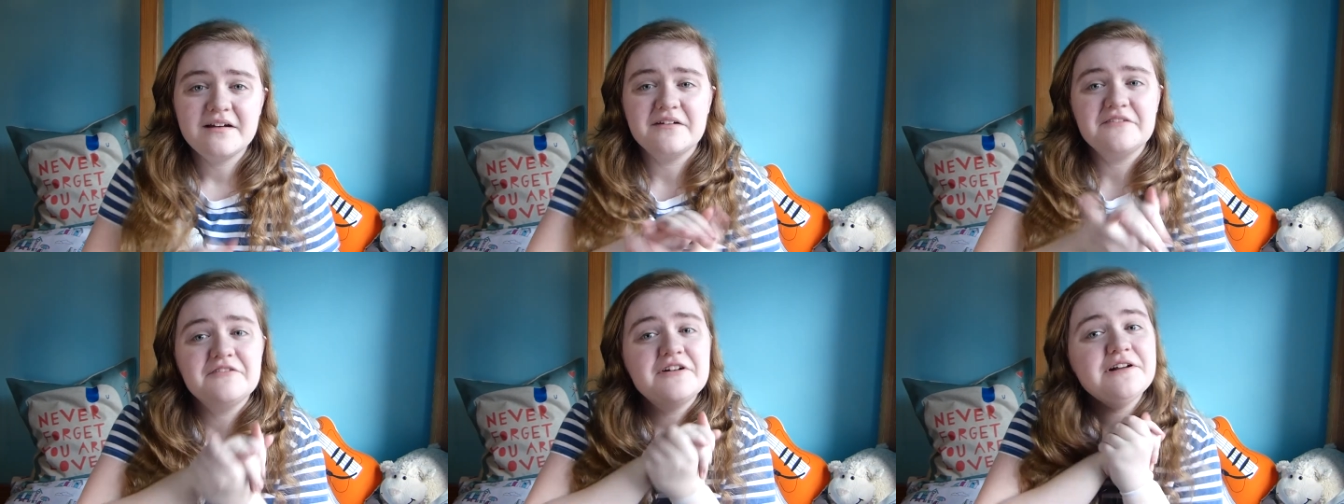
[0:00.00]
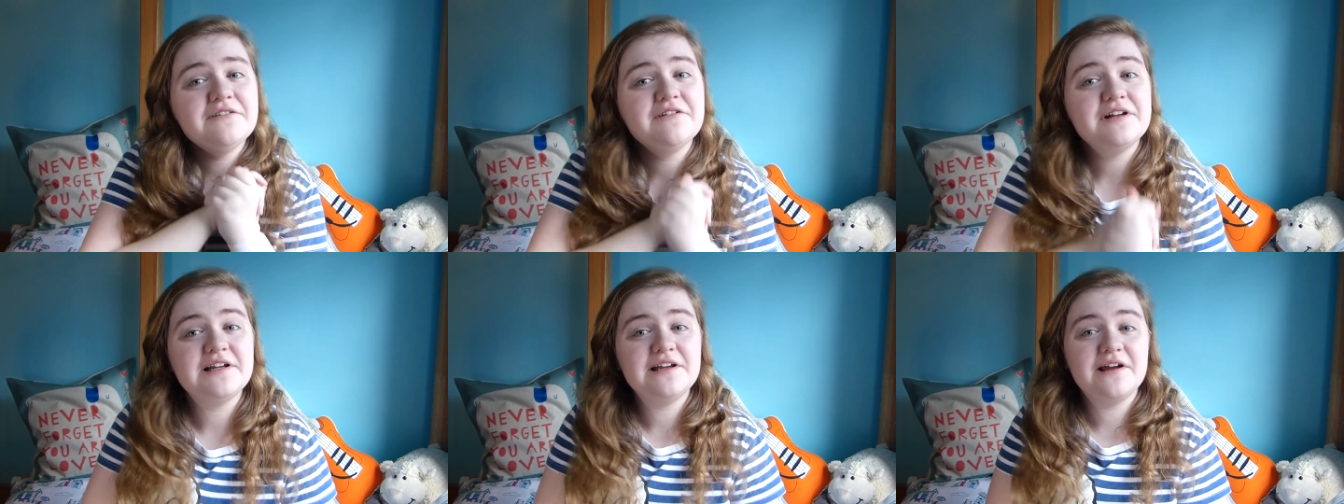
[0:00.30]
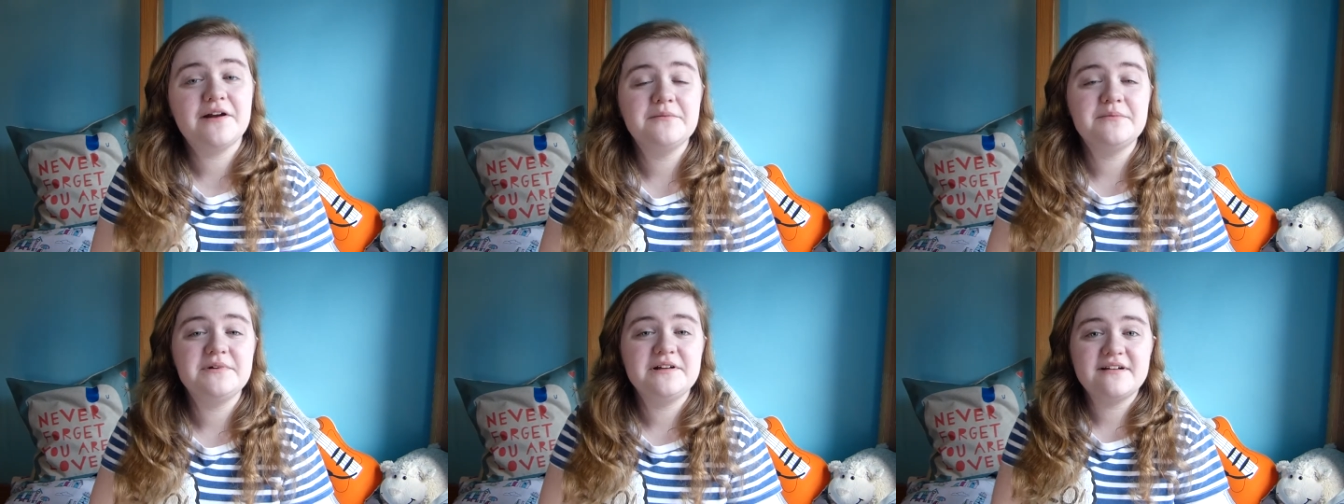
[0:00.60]
I really,
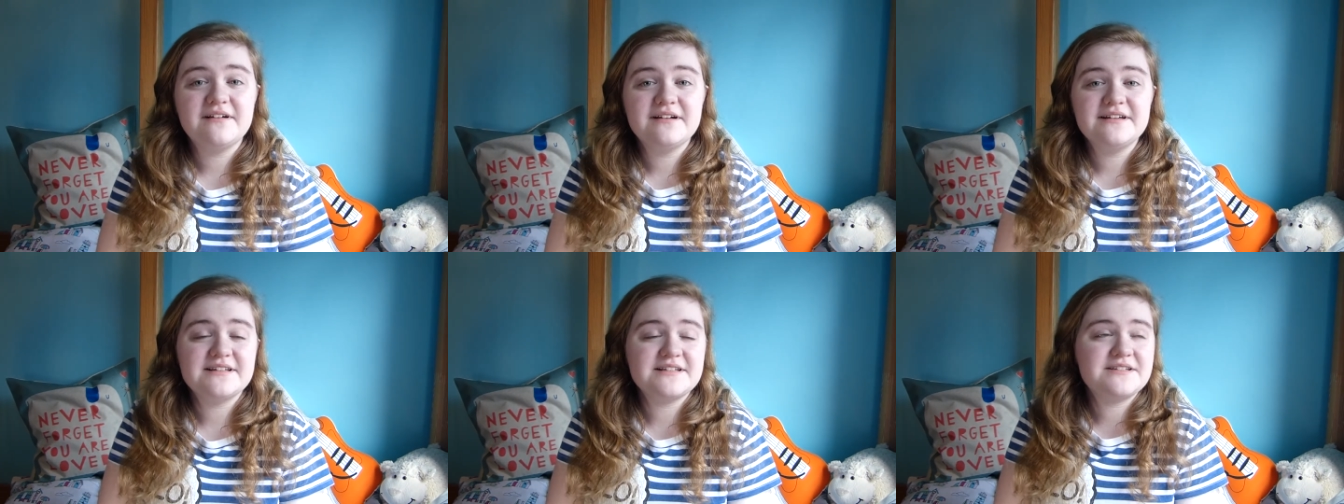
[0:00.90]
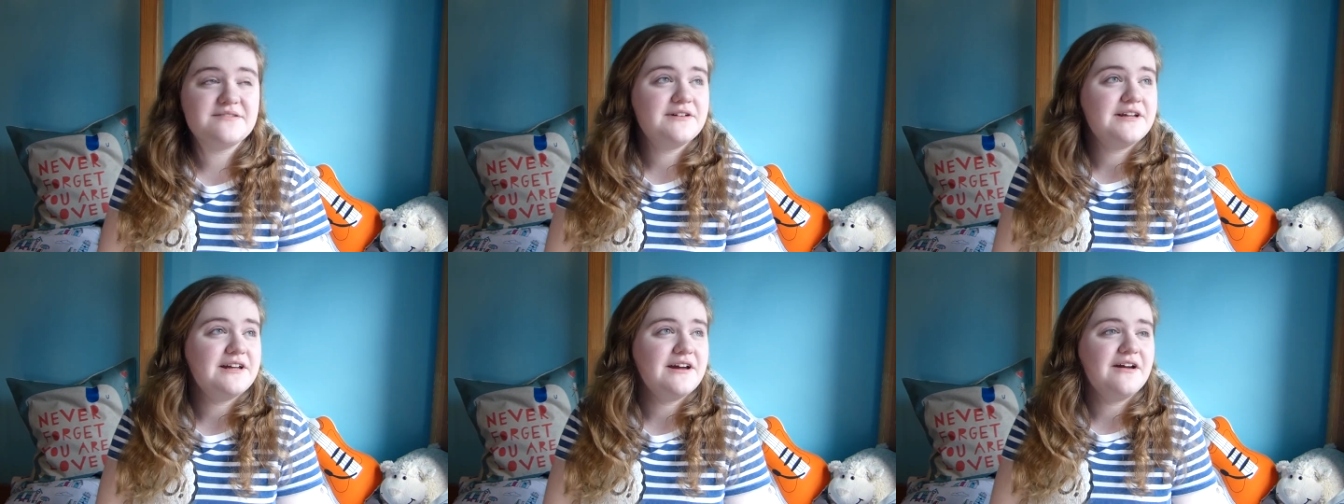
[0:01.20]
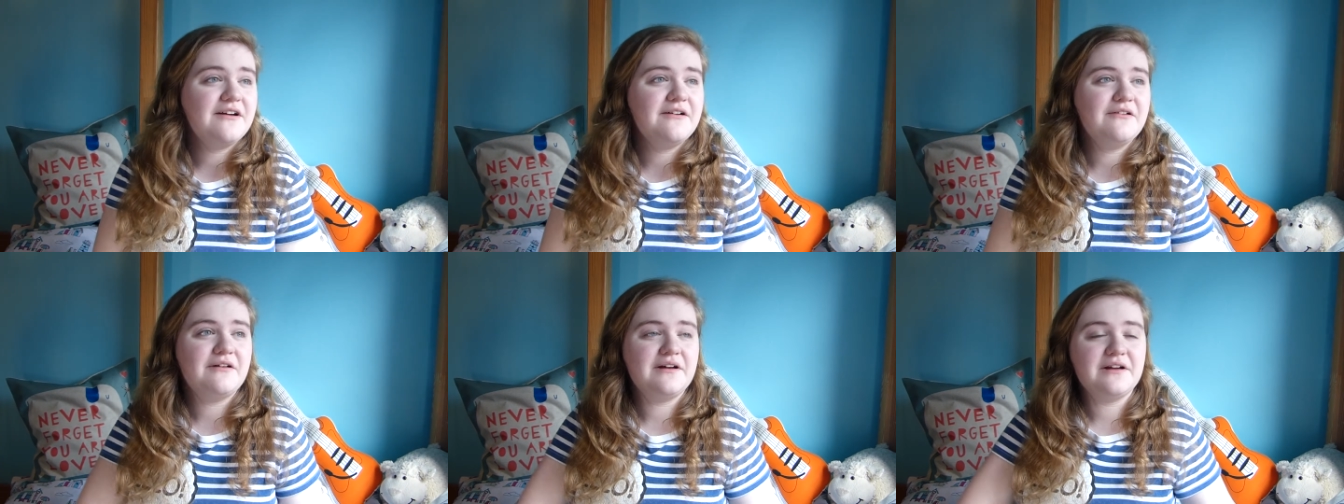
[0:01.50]
really hope you liked this
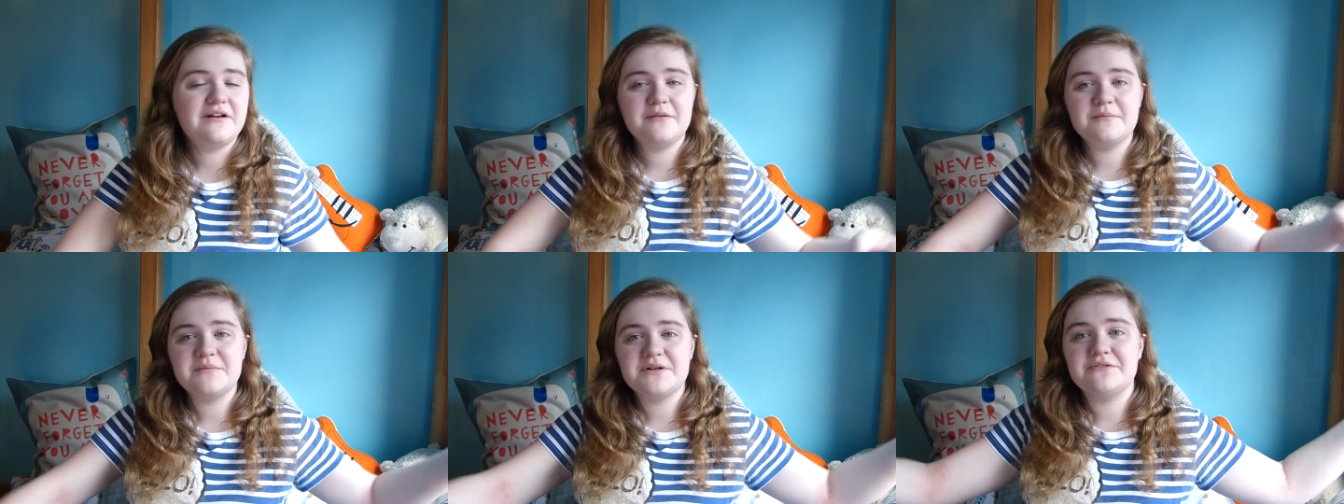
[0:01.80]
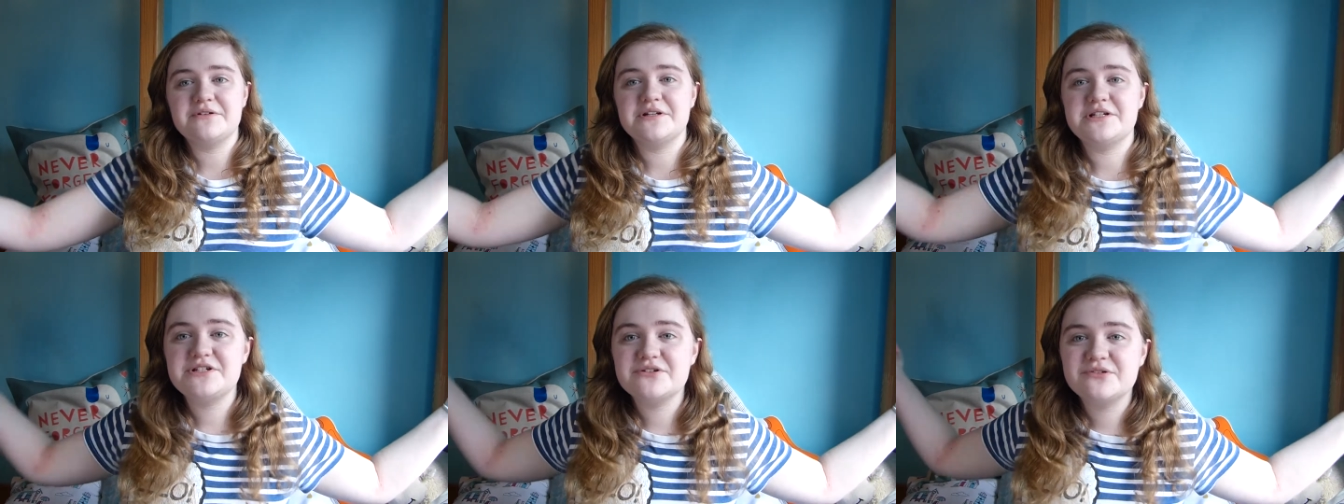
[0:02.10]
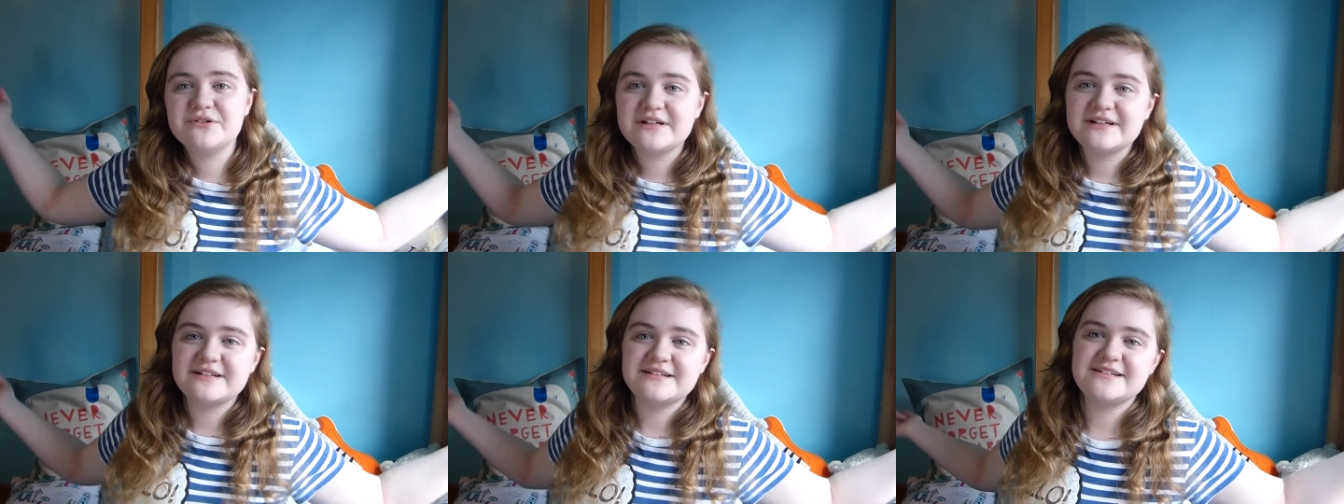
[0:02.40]
video. I hope you
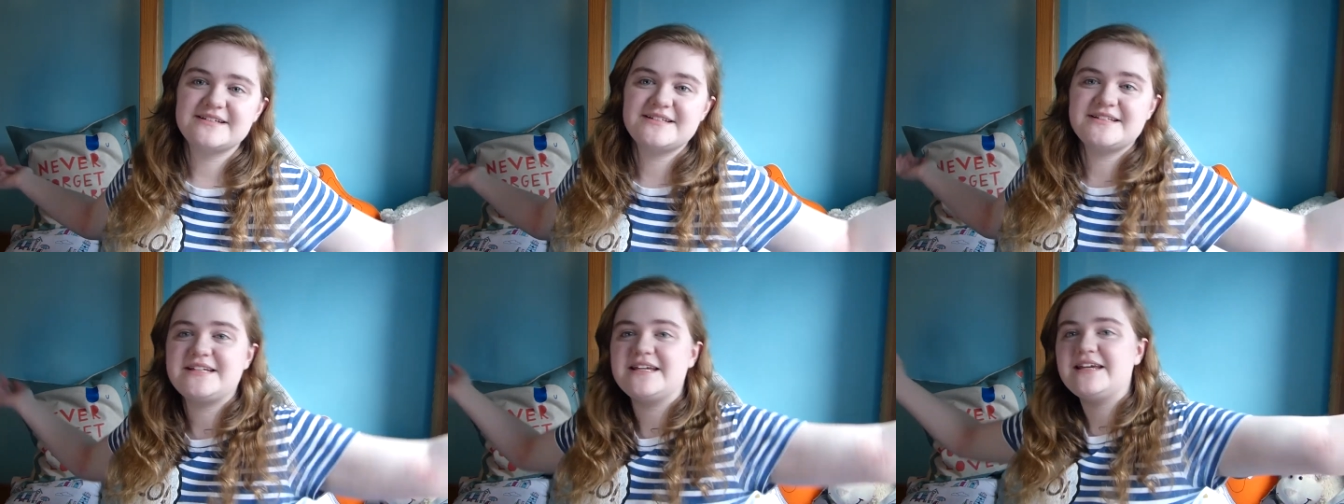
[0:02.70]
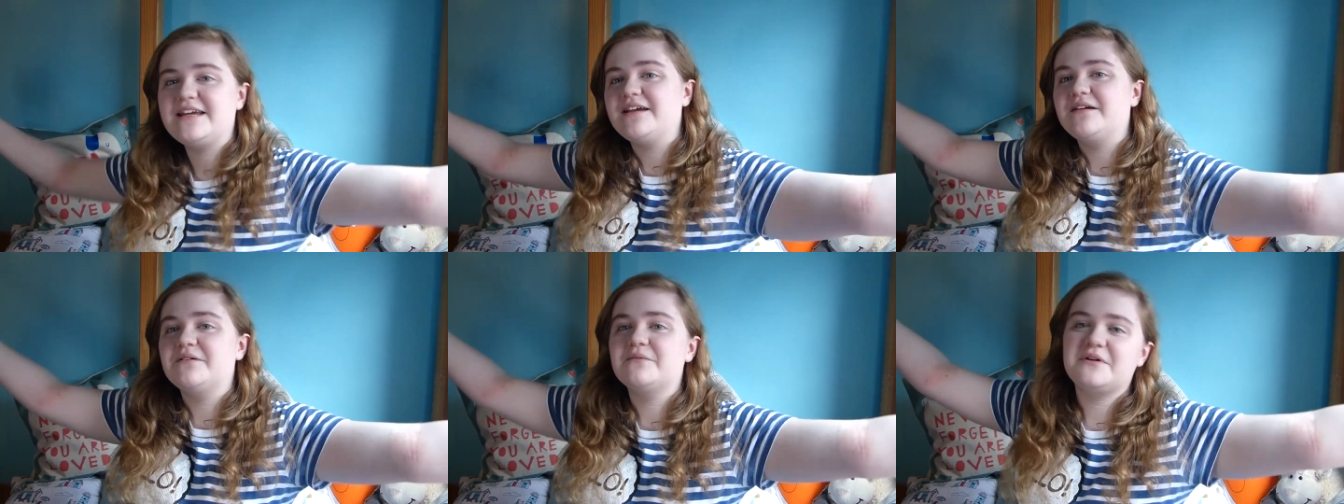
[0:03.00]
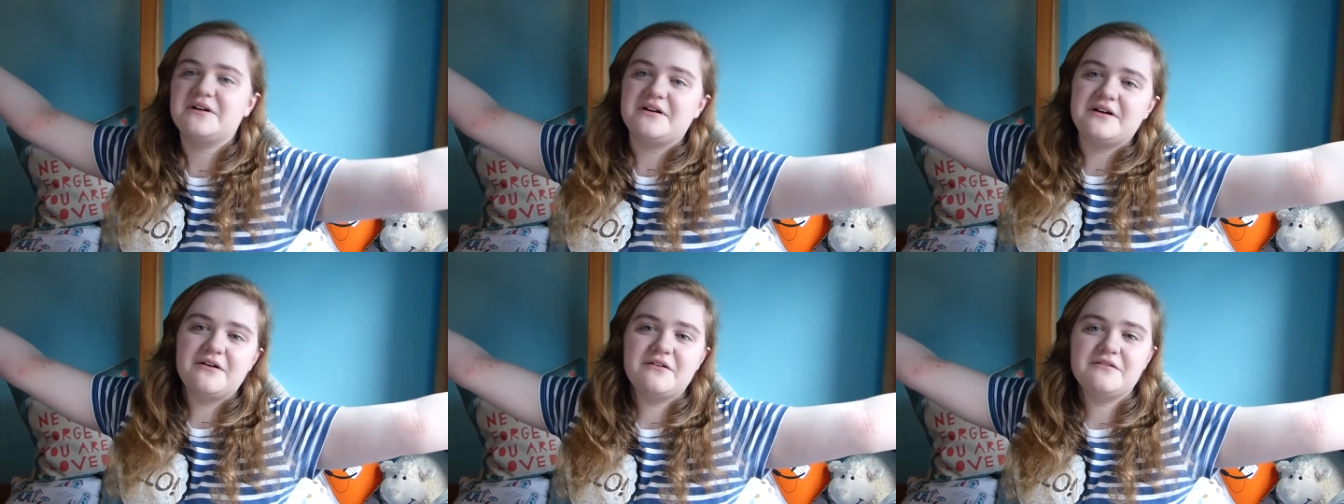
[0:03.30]
enjoyed seeing
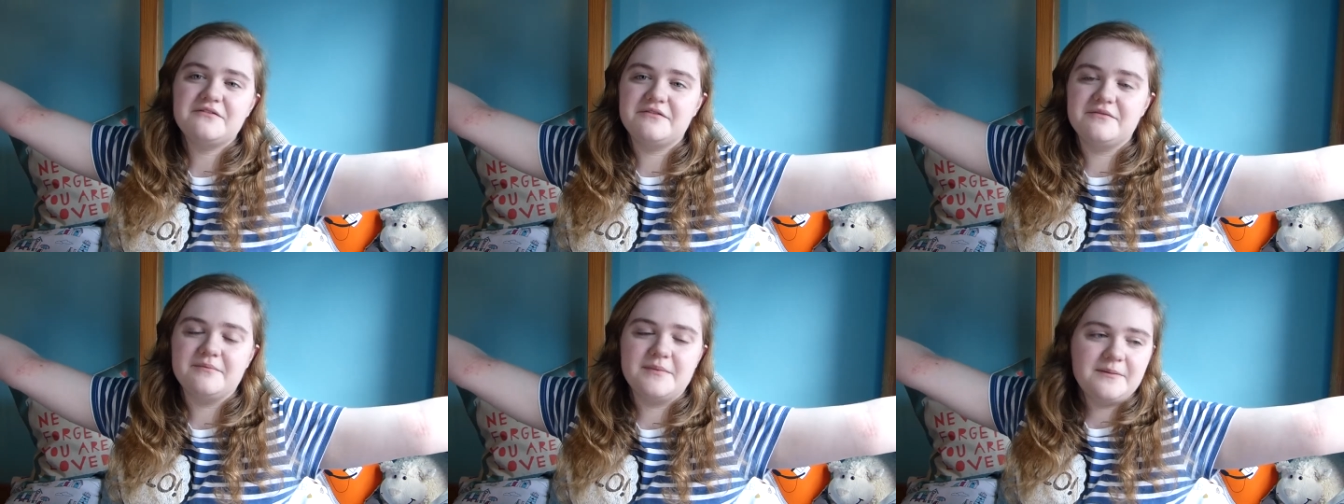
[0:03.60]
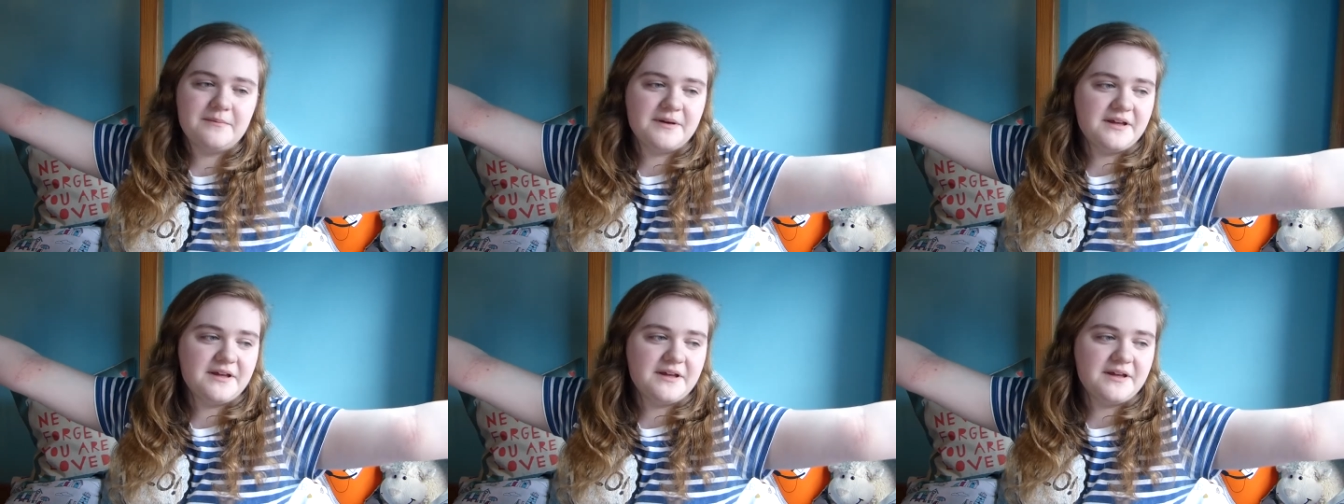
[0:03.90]
what I got for my